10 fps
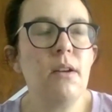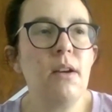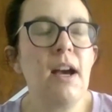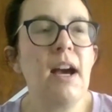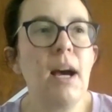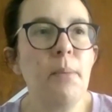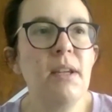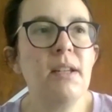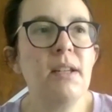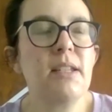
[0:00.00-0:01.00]

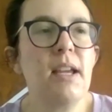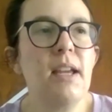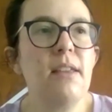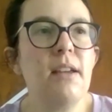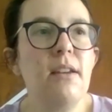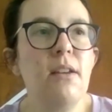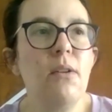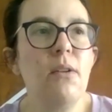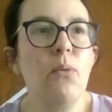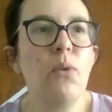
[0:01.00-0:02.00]
happy to say that
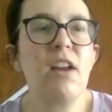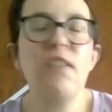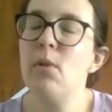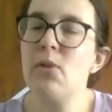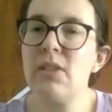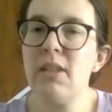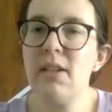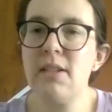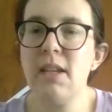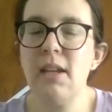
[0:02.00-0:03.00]
what I've mostly
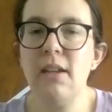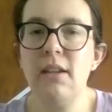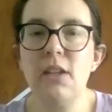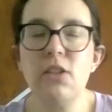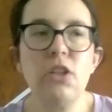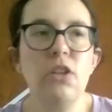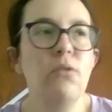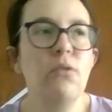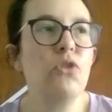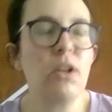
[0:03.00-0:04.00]
seen is
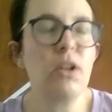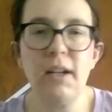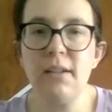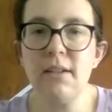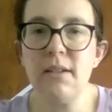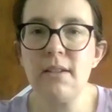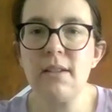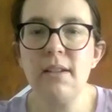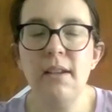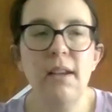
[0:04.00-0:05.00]
huge
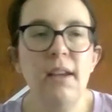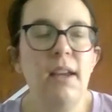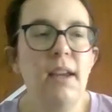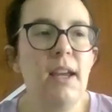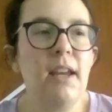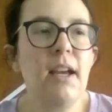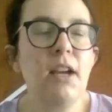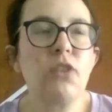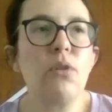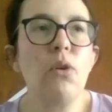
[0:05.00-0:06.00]
kindness and
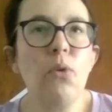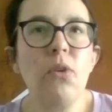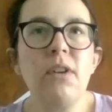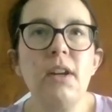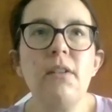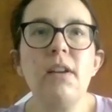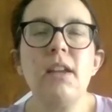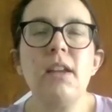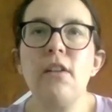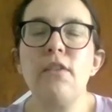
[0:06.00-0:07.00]
extraordinary
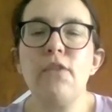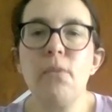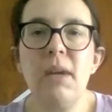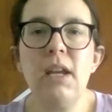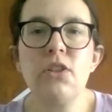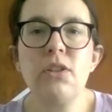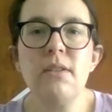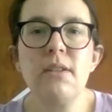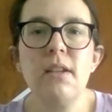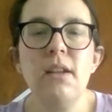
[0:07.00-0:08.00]
care for
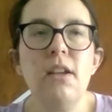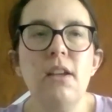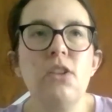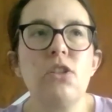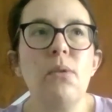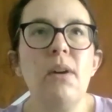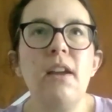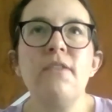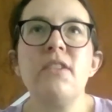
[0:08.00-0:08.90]
patients so I have